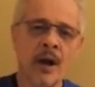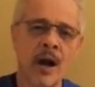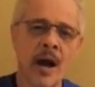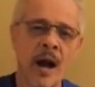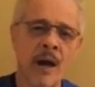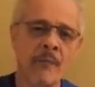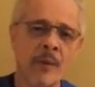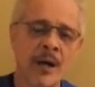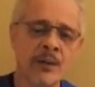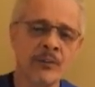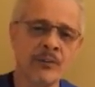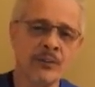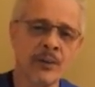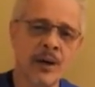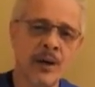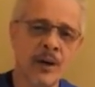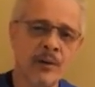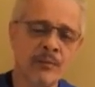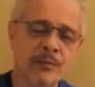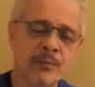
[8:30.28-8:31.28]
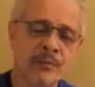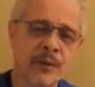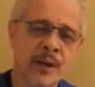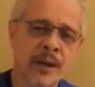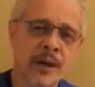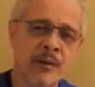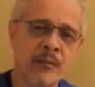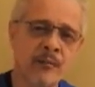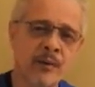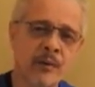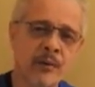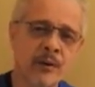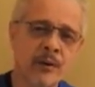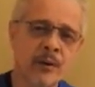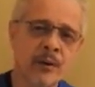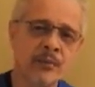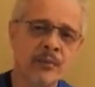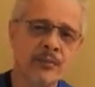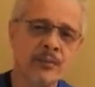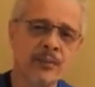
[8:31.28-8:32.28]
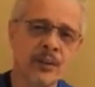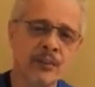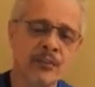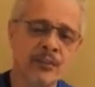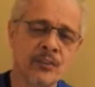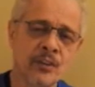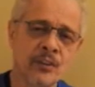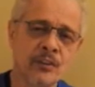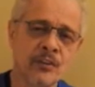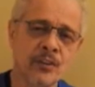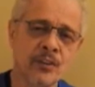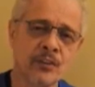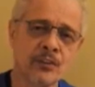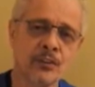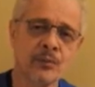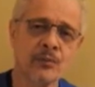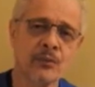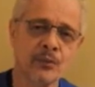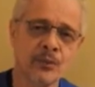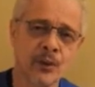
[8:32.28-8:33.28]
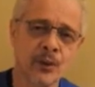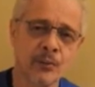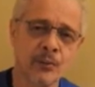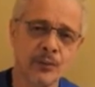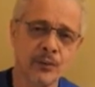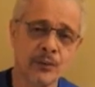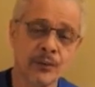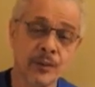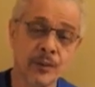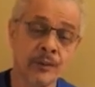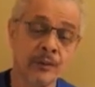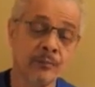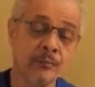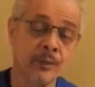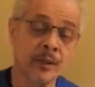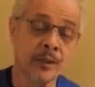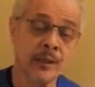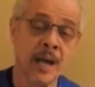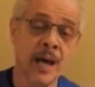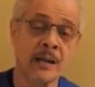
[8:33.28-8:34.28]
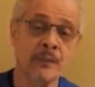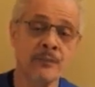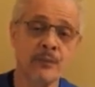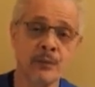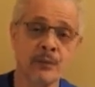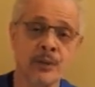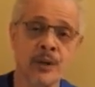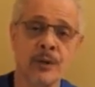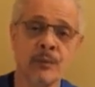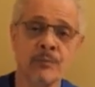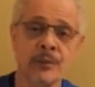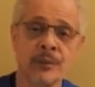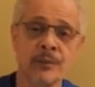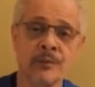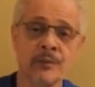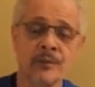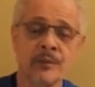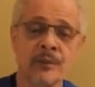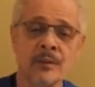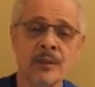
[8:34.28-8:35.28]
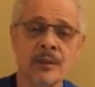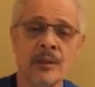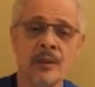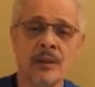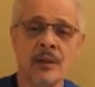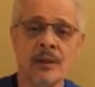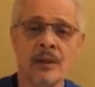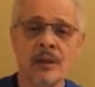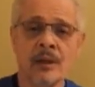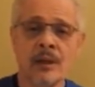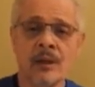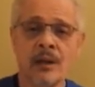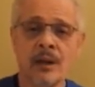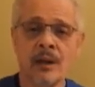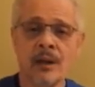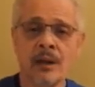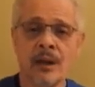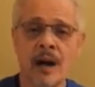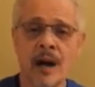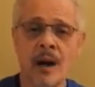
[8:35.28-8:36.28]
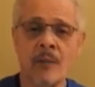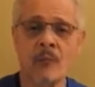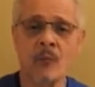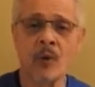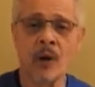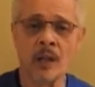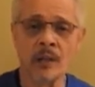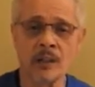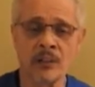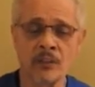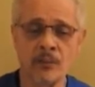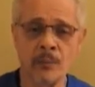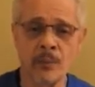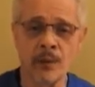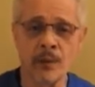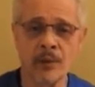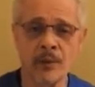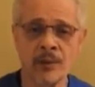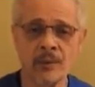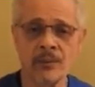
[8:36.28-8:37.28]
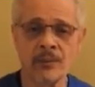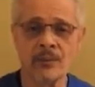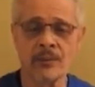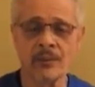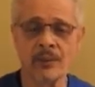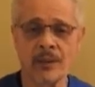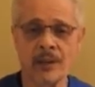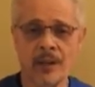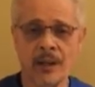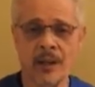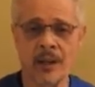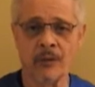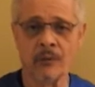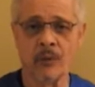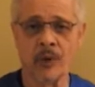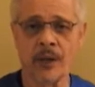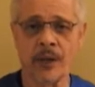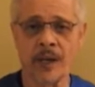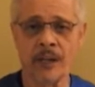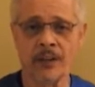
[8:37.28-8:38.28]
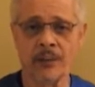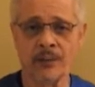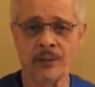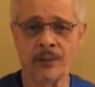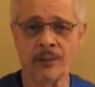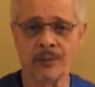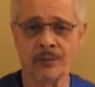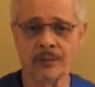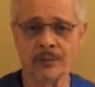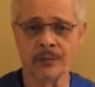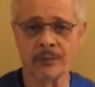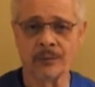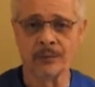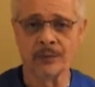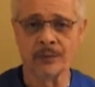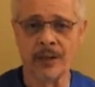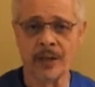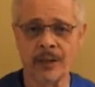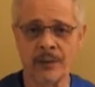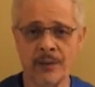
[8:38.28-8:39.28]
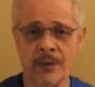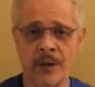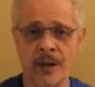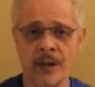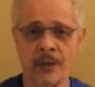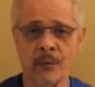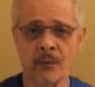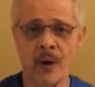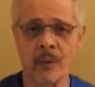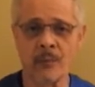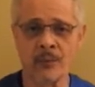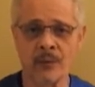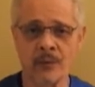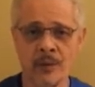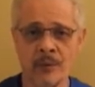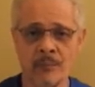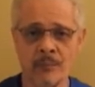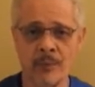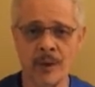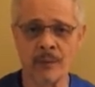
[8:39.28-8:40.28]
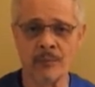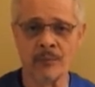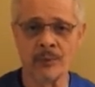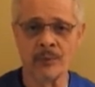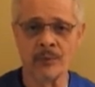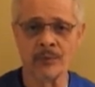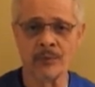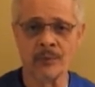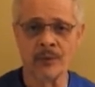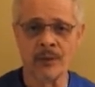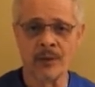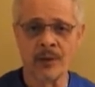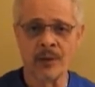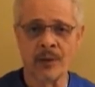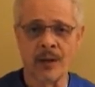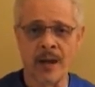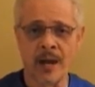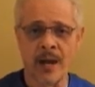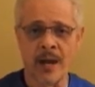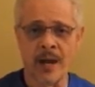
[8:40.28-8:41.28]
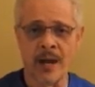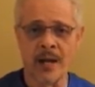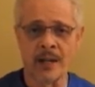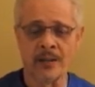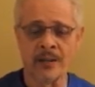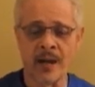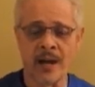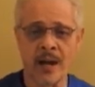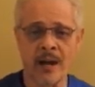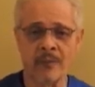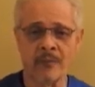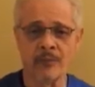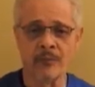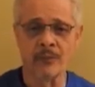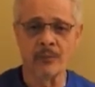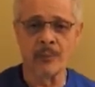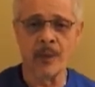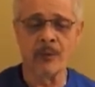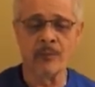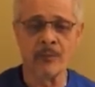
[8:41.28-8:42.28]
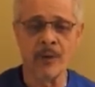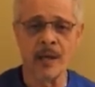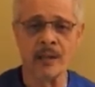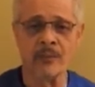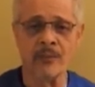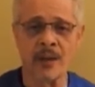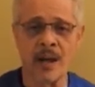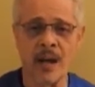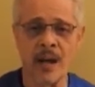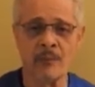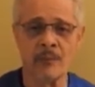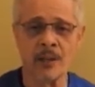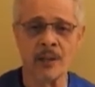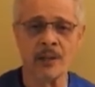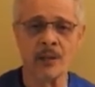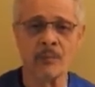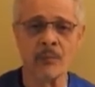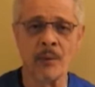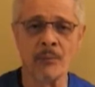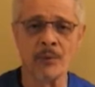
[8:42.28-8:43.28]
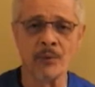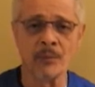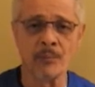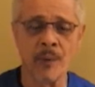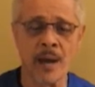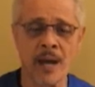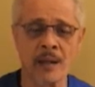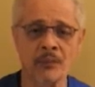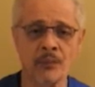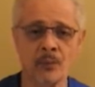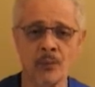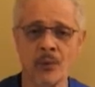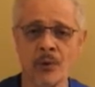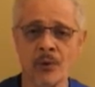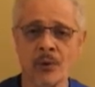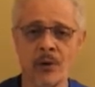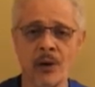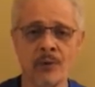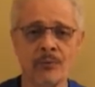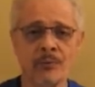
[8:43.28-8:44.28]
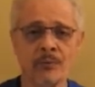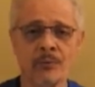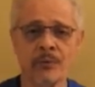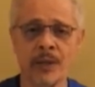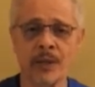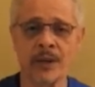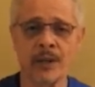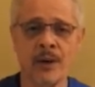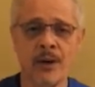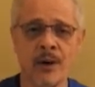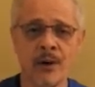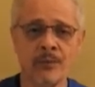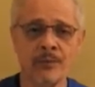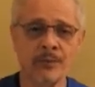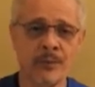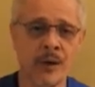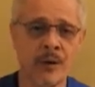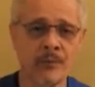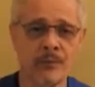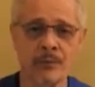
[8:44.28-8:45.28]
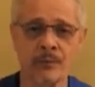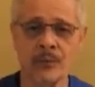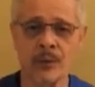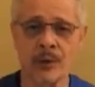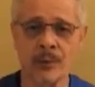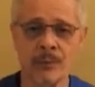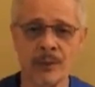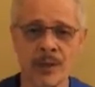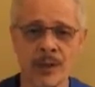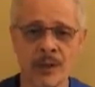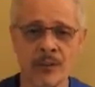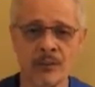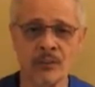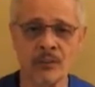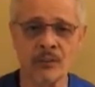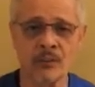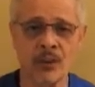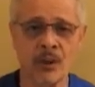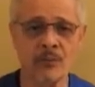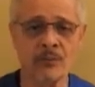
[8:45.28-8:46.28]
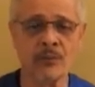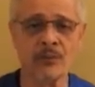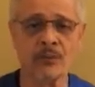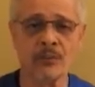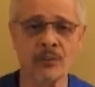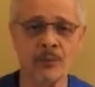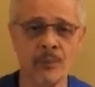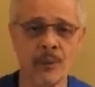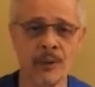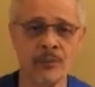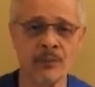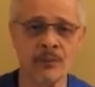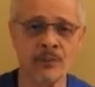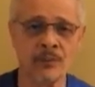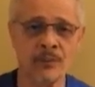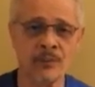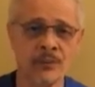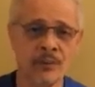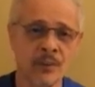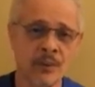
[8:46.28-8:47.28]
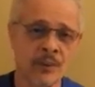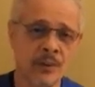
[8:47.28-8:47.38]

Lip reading: I myself have 16 years of service, and a lot of you know me. I'm well experienced in what I do. I know how to represent members, and I've spent my time getting members back to work off of layoff, off of terminations, off of suspensions,